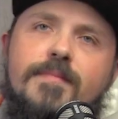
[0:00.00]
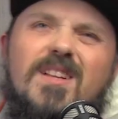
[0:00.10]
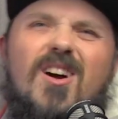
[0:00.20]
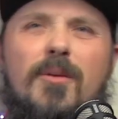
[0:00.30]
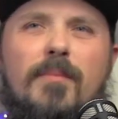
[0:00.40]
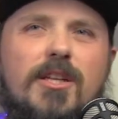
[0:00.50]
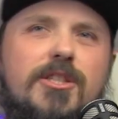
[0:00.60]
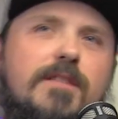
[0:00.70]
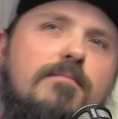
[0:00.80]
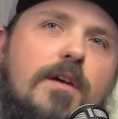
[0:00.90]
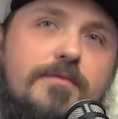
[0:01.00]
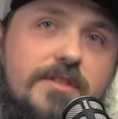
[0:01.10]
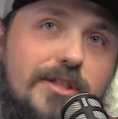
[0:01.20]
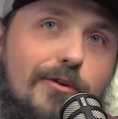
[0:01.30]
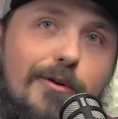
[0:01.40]
on a budget of
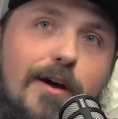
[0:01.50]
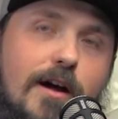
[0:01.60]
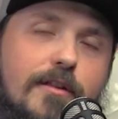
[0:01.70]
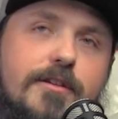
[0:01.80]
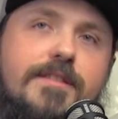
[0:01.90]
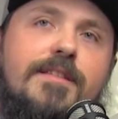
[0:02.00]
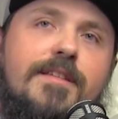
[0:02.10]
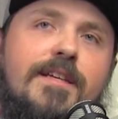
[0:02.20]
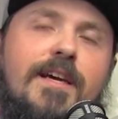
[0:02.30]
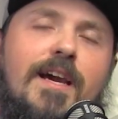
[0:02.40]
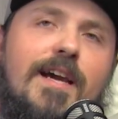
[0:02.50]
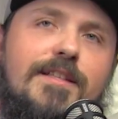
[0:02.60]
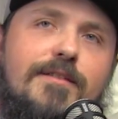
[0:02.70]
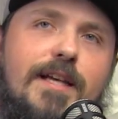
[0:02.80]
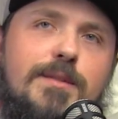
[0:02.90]
$0.
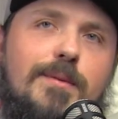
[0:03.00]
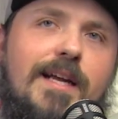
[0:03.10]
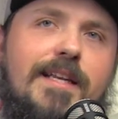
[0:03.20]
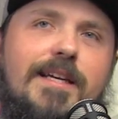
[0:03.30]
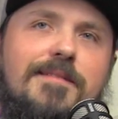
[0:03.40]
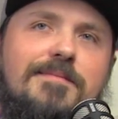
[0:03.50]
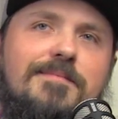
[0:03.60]
And so that's what I did.